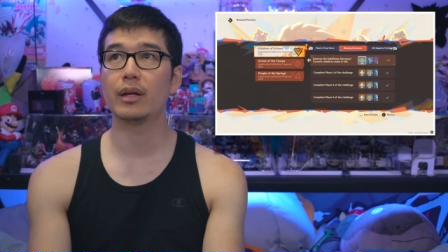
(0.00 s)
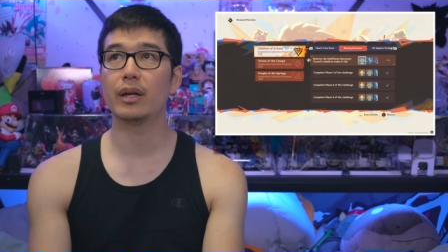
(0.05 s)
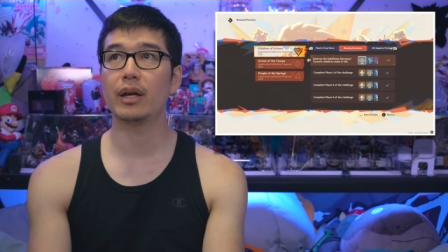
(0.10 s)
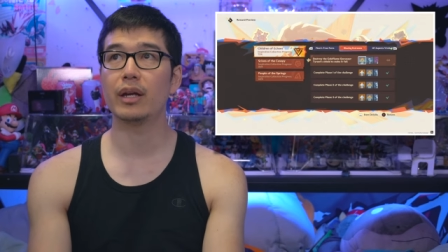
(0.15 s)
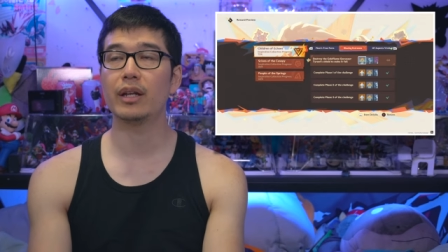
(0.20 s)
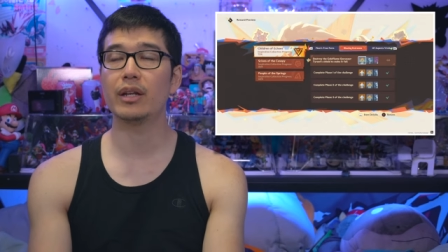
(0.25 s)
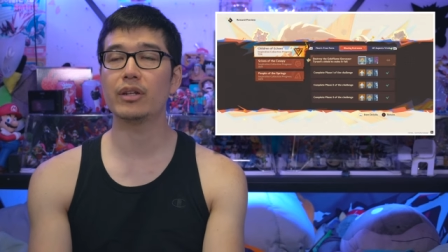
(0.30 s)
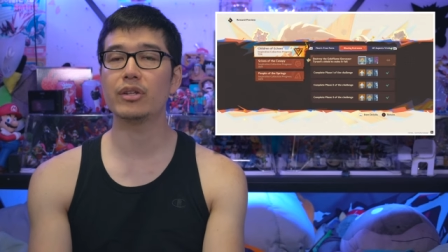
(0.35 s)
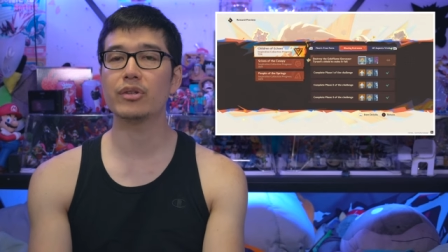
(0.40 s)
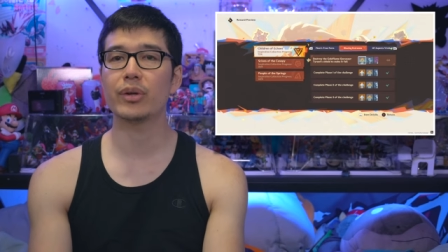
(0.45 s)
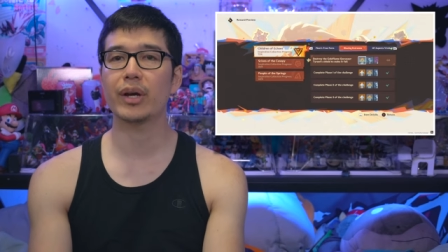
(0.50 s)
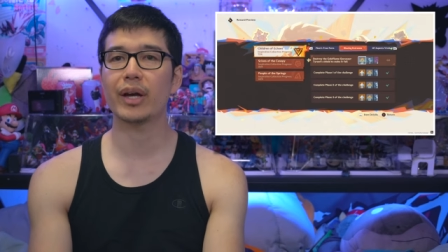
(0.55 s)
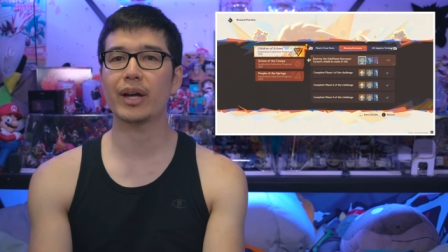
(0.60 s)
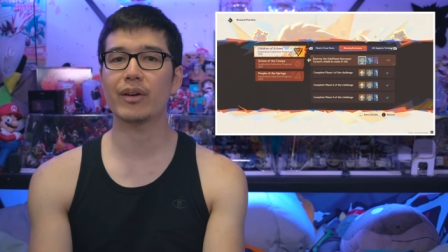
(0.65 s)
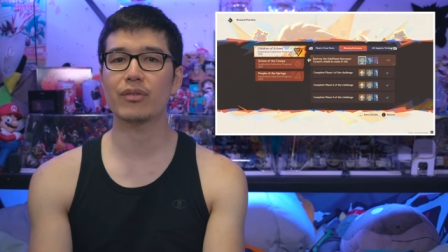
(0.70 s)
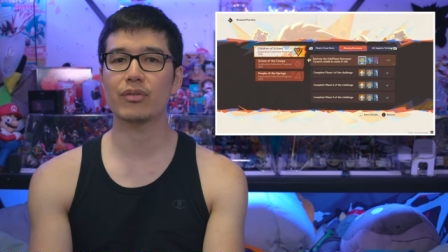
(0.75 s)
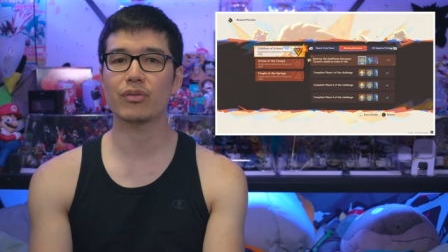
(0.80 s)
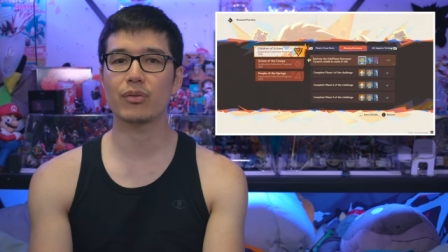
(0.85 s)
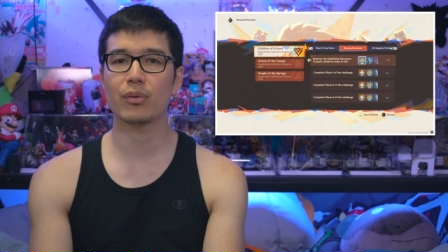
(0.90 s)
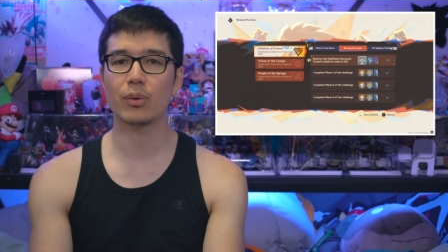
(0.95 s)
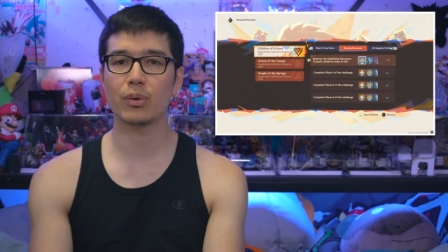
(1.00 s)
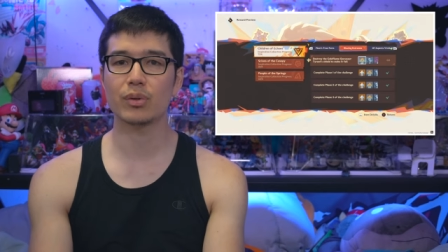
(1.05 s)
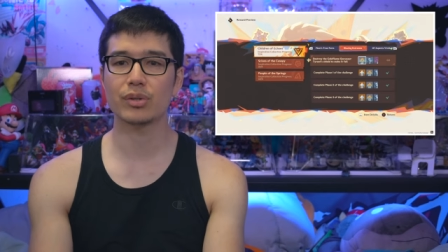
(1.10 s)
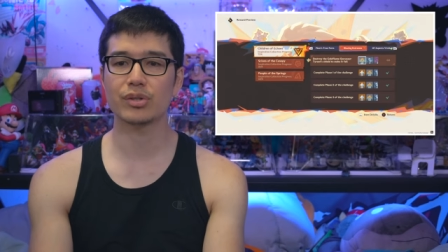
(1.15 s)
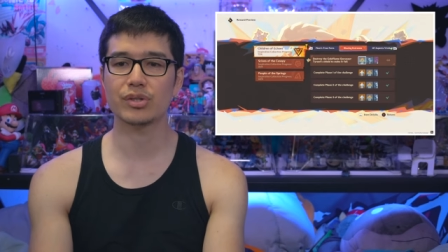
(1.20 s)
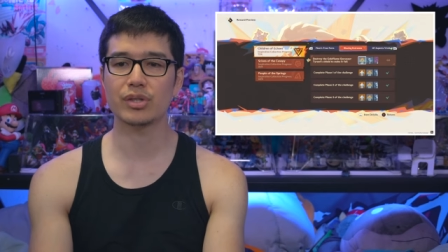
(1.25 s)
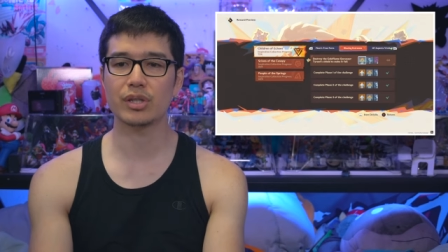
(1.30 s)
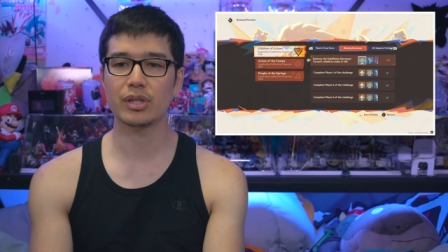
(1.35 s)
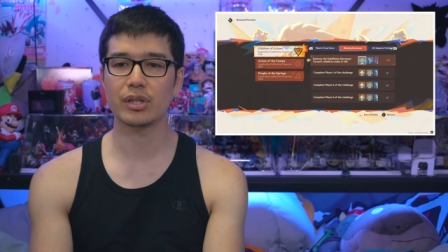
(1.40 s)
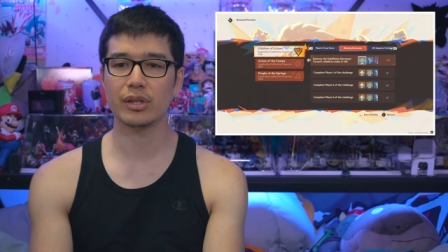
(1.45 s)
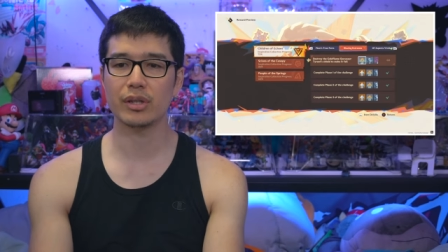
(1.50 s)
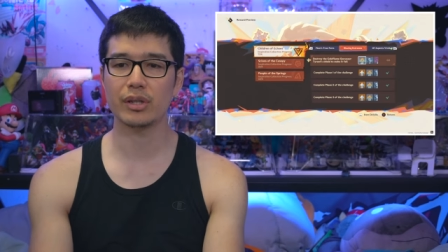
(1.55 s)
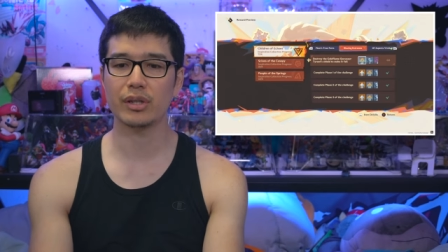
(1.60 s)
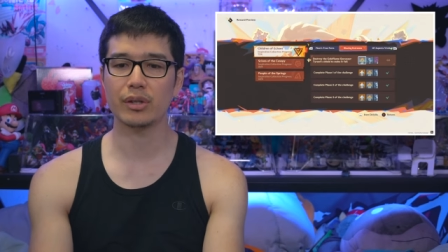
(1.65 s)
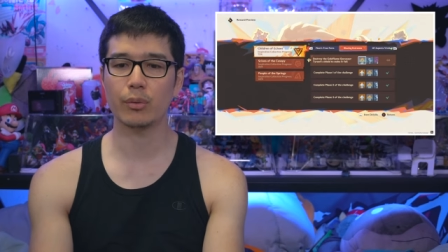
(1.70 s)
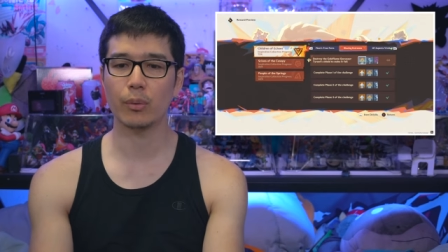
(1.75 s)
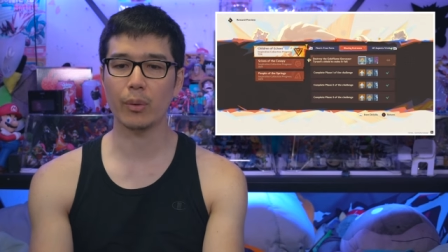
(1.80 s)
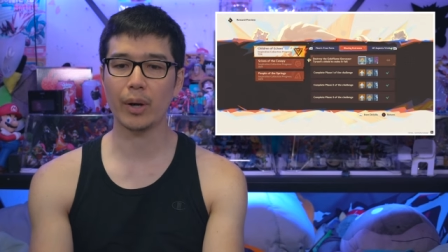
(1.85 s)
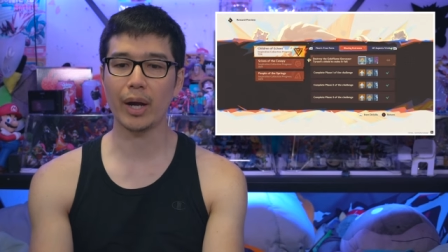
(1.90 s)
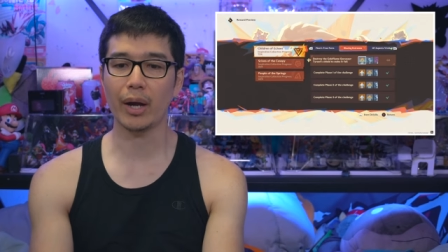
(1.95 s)
and then you have of course the
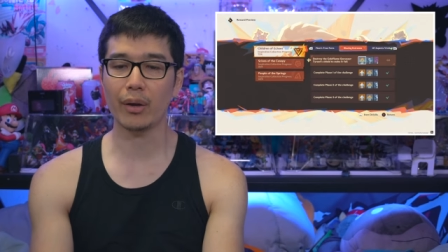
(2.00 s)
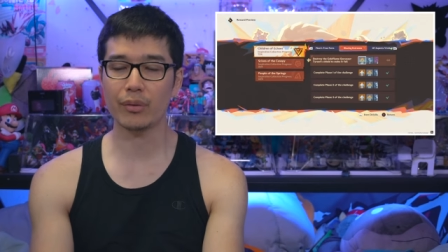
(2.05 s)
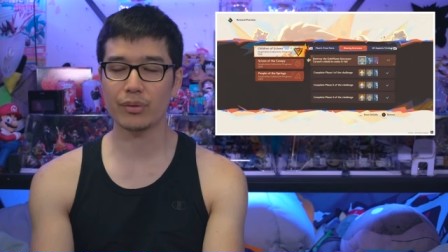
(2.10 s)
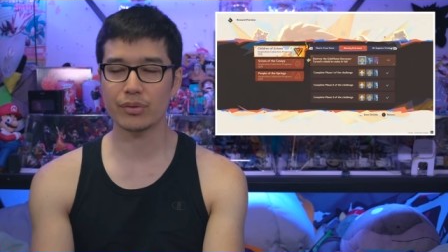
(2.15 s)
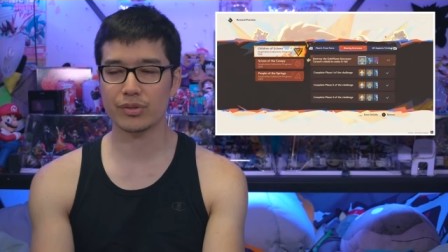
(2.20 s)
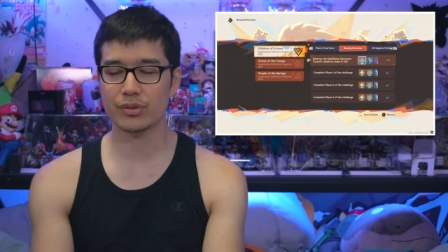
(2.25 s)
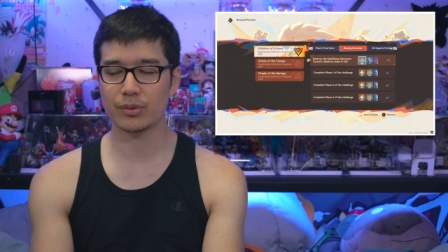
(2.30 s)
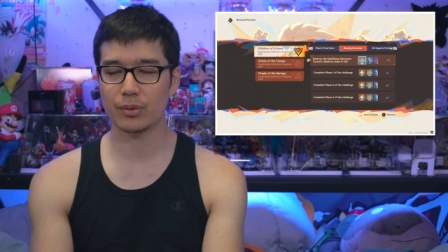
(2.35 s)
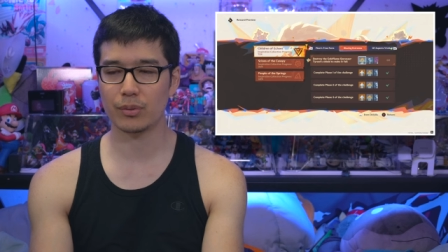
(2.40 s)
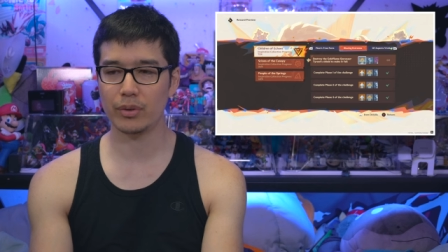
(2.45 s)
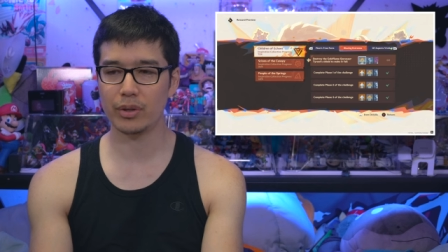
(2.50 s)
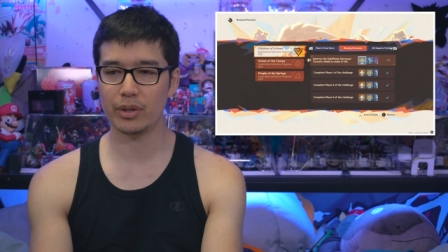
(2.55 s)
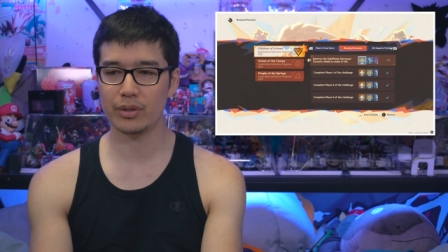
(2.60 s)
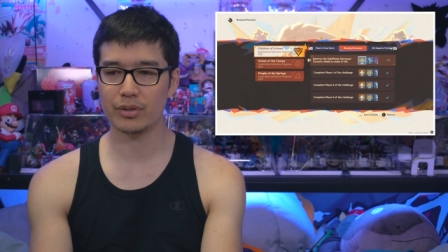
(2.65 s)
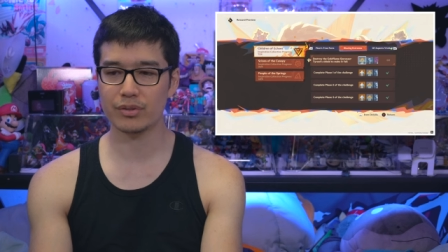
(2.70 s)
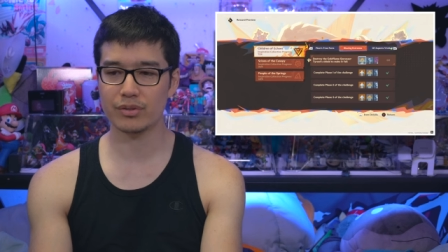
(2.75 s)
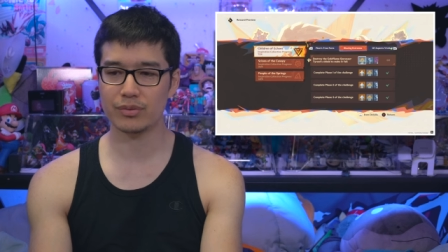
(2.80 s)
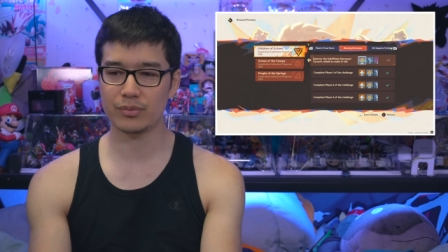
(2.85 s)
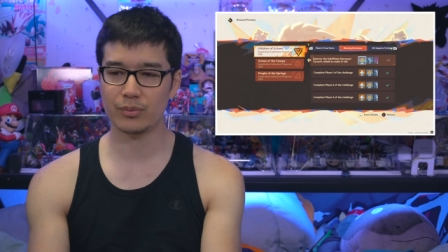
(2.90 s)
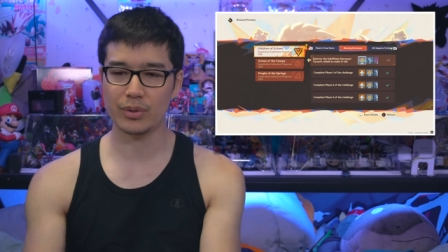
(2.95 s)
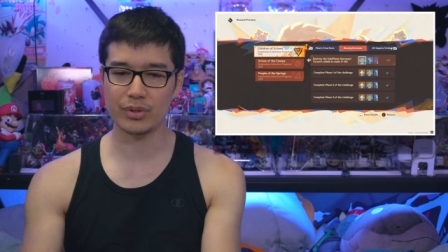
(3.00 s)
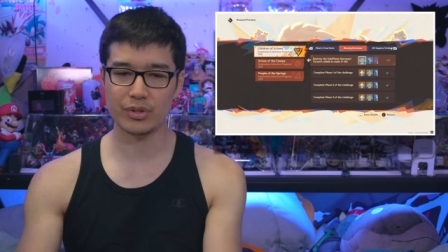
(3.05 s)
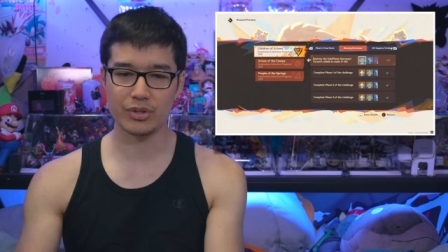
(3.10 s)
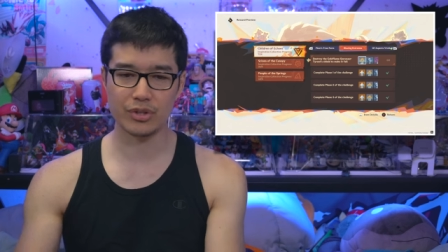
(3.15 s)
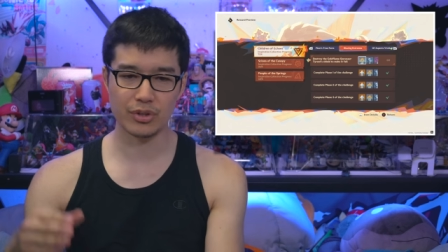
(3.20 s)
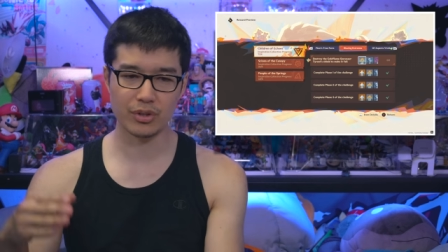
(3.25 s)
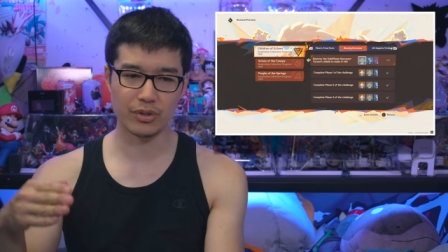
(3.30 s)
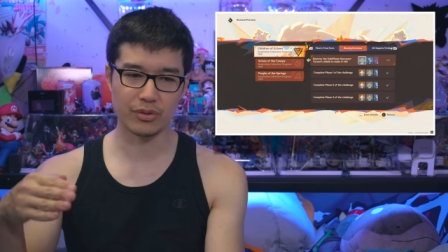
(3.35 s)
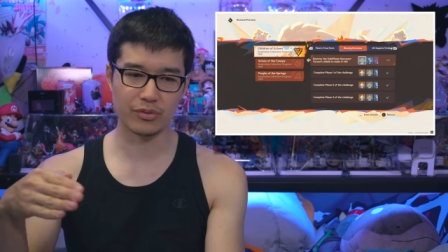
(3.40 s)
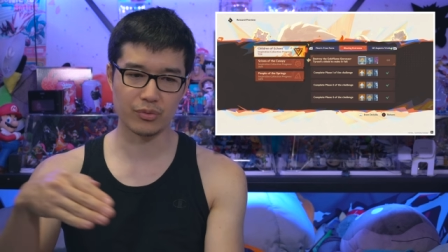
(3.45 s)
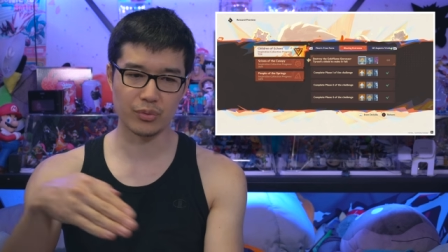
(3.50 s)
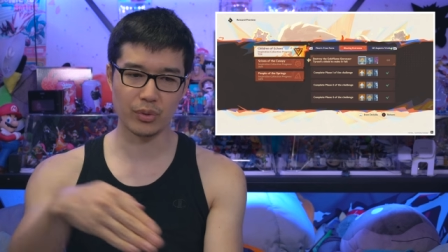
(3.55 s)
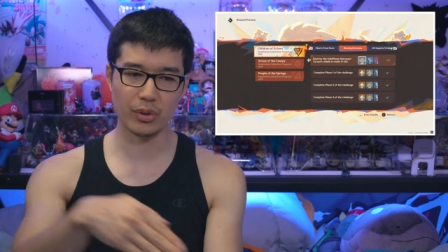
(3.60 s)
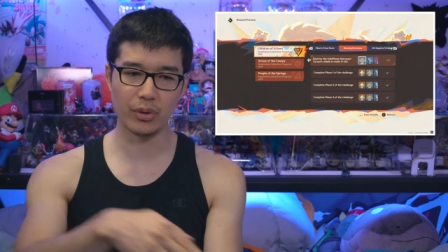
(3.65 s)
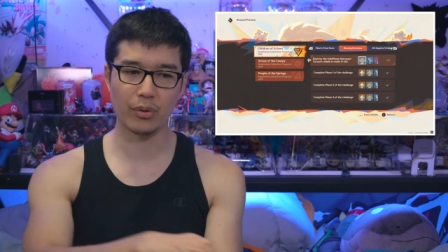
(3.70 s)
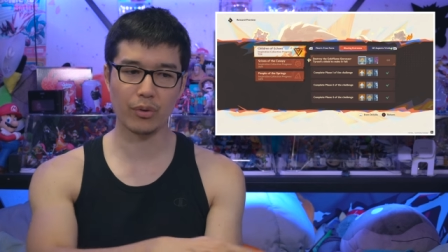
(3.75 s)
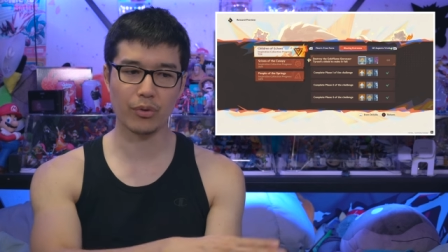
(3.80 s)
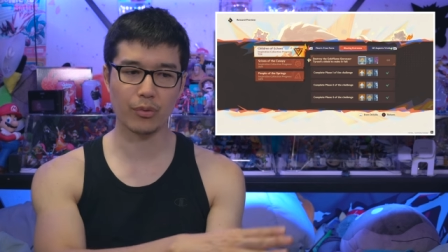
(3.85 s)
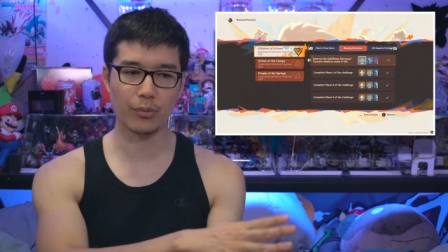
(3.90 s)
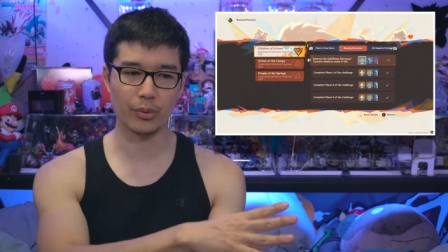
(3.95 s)
ground saurians which you can
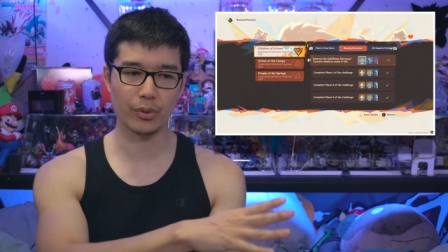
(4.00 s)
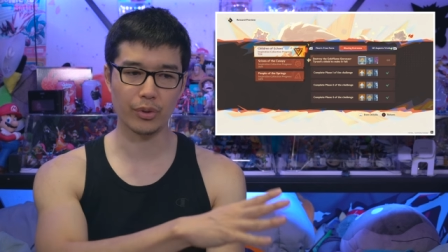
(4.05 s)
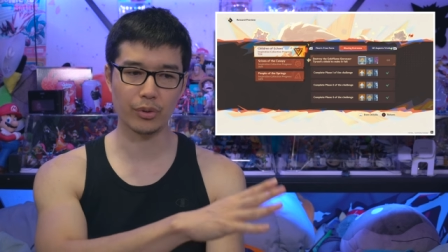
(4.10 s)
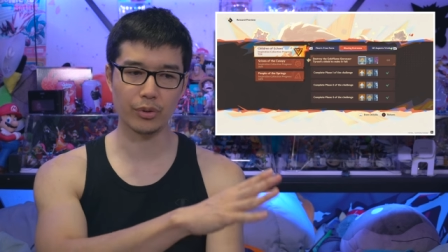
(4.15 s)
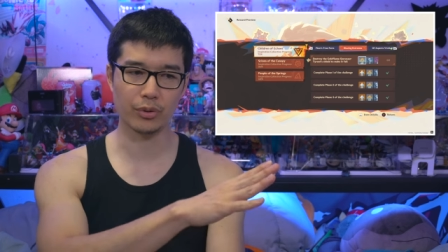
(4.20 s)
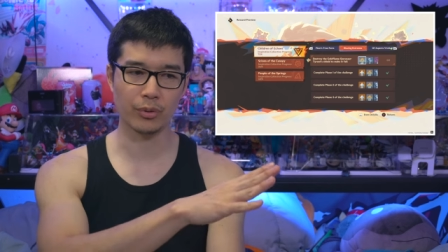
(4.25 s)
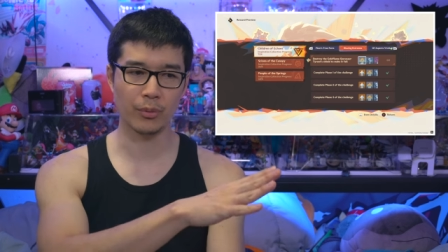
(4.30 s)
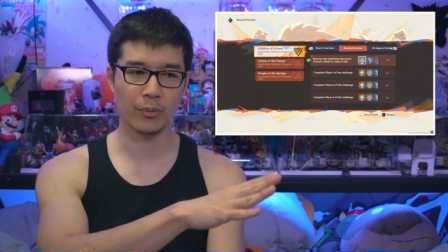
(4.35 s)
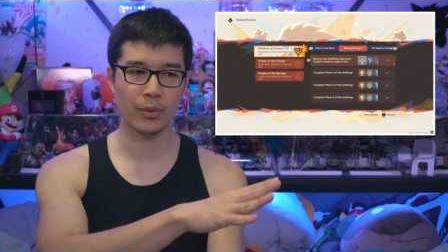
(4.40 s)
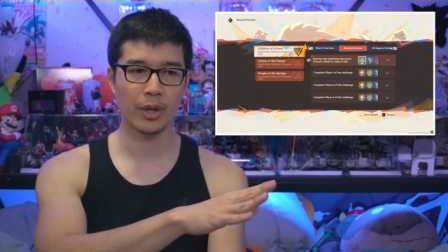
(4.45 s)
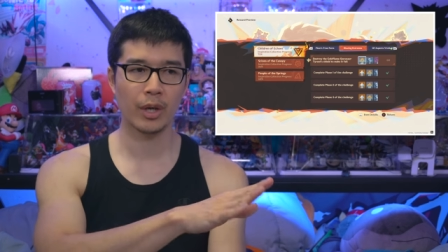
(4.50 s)
drill through